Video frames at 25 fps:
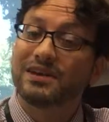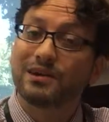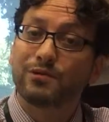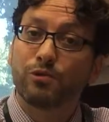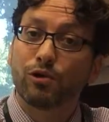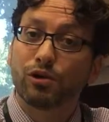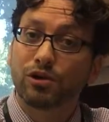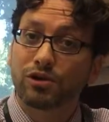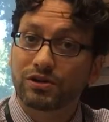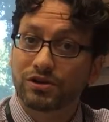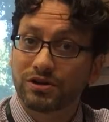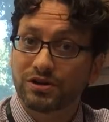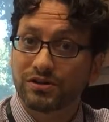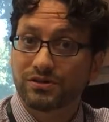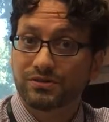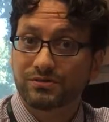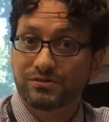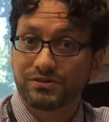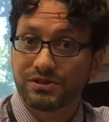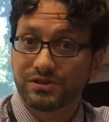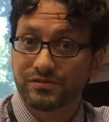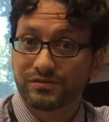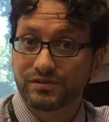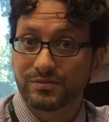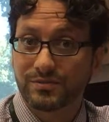They work
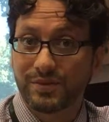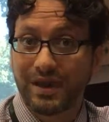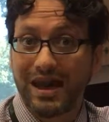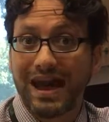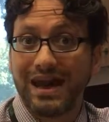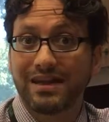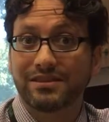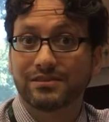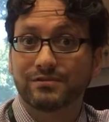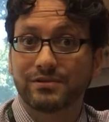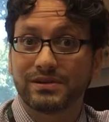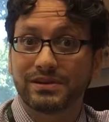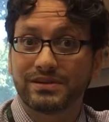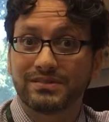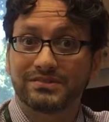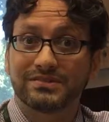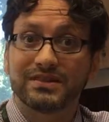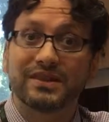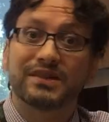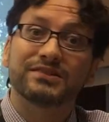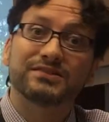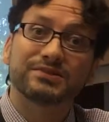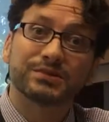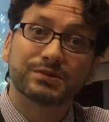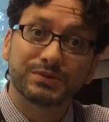through different pathways,
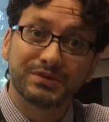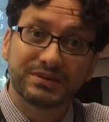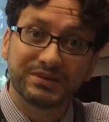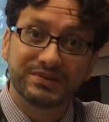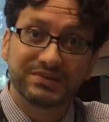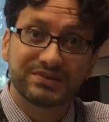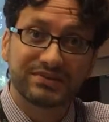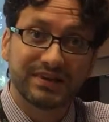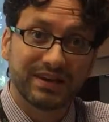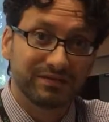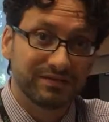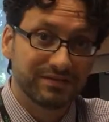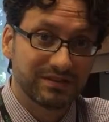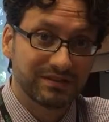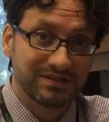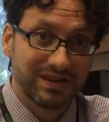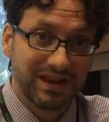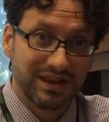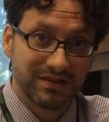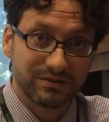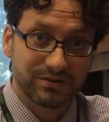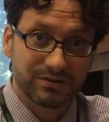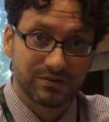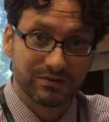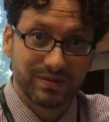so it is safe to
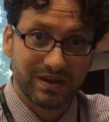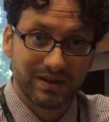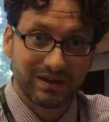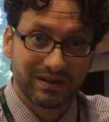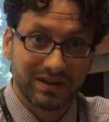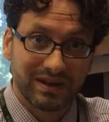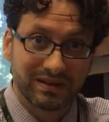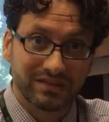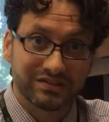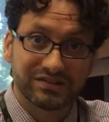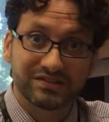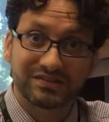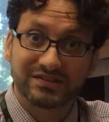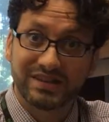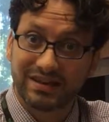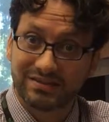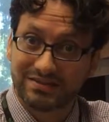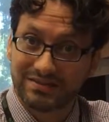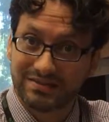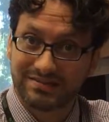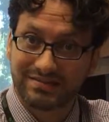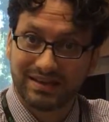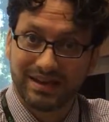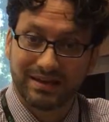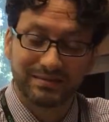take those medications at
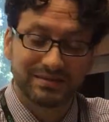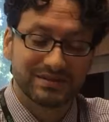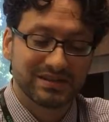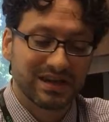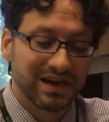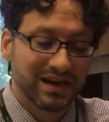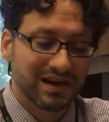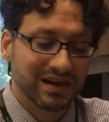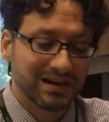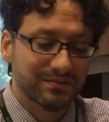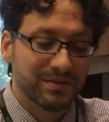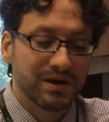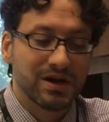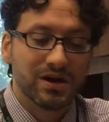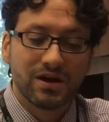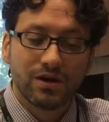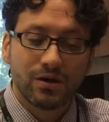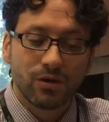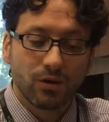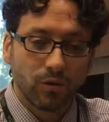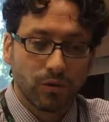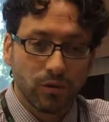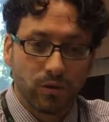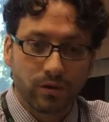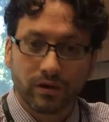the same time
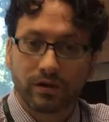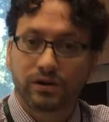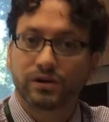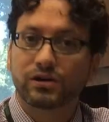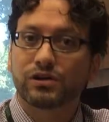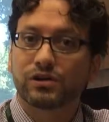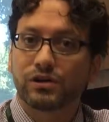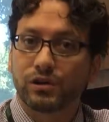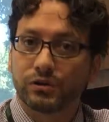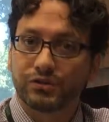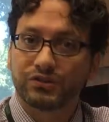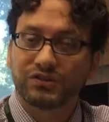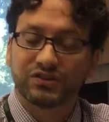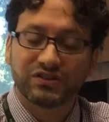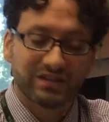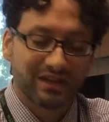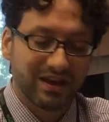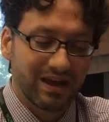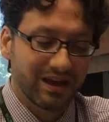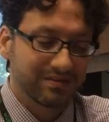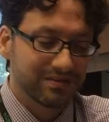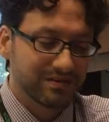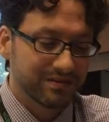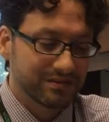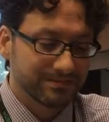or close
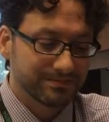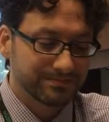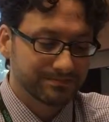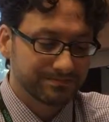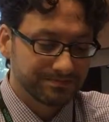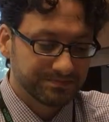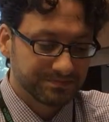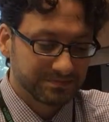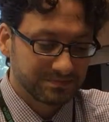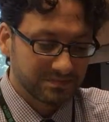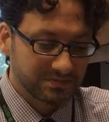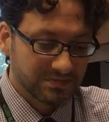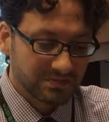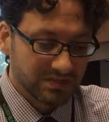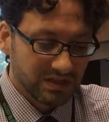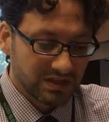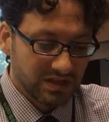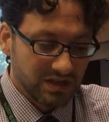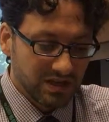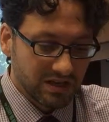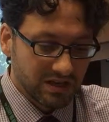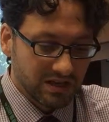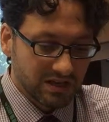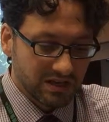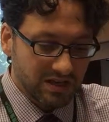together.
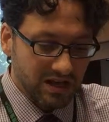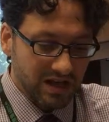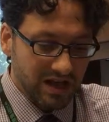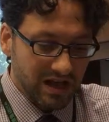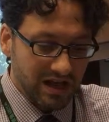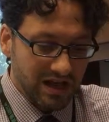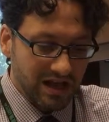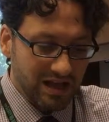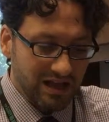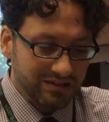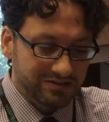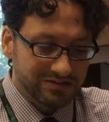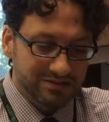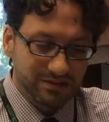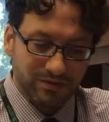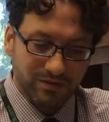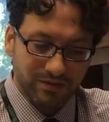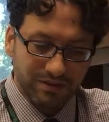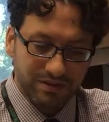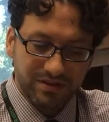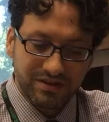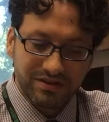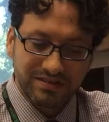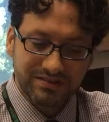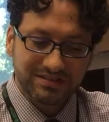So
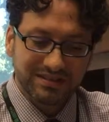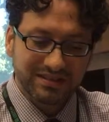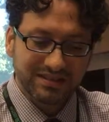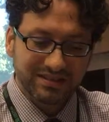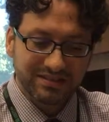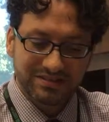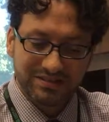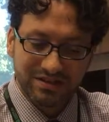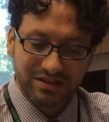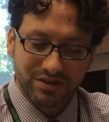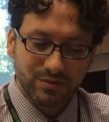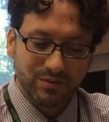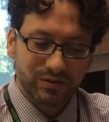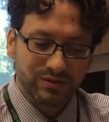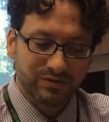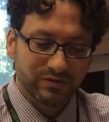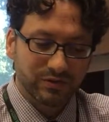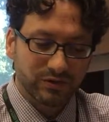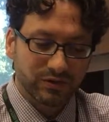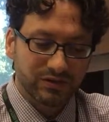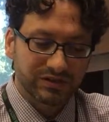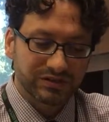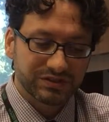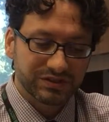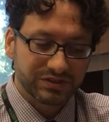things to consider
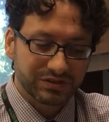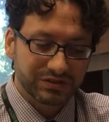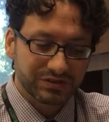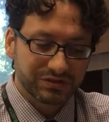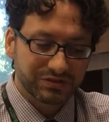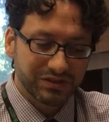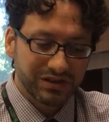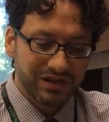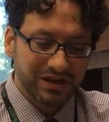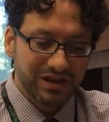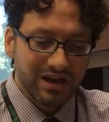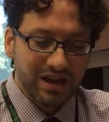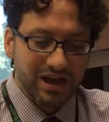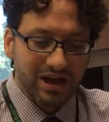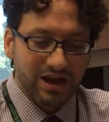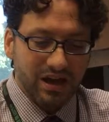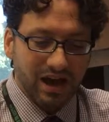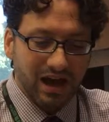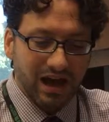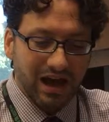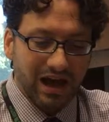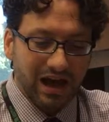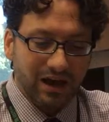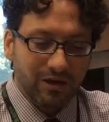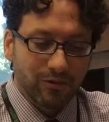before surgery,
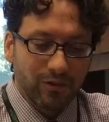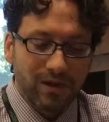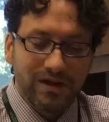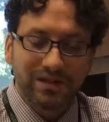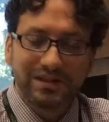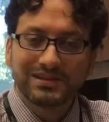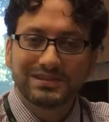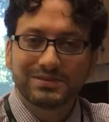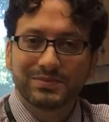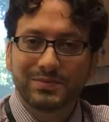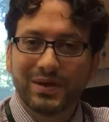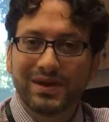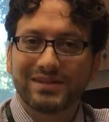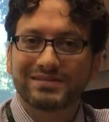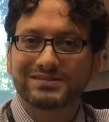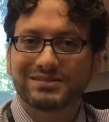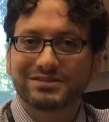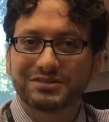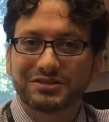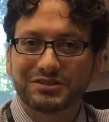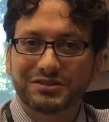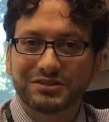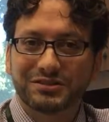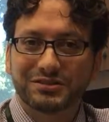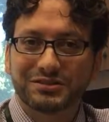well, it depends on
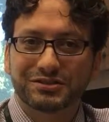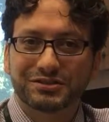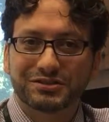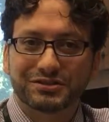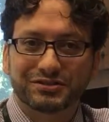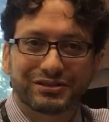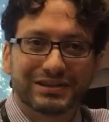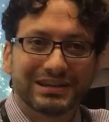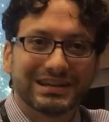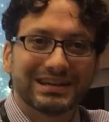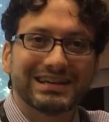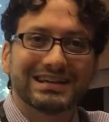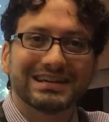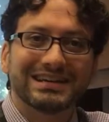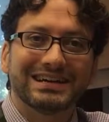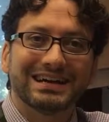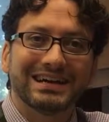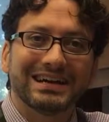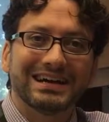the surgery.